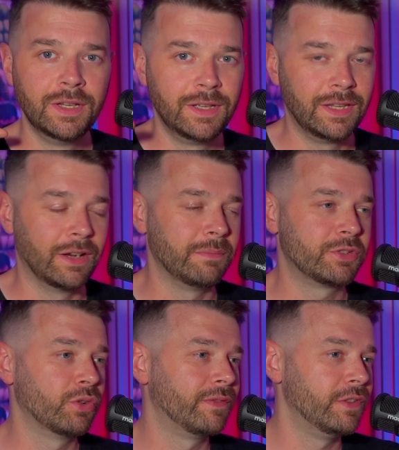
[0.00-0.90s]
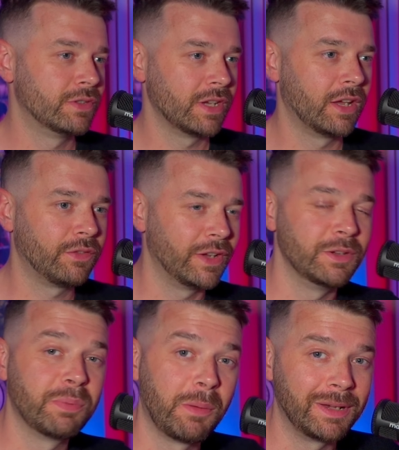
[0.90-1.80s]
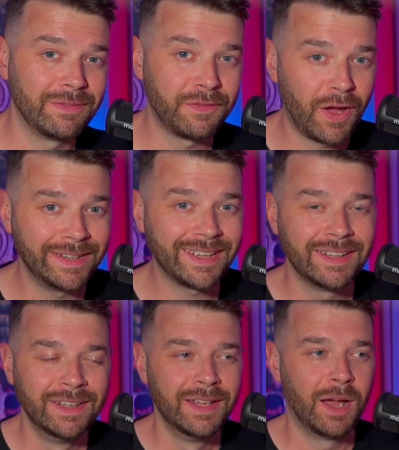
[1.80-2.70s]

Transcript: I'm sure if you search for it, you'll probably find it.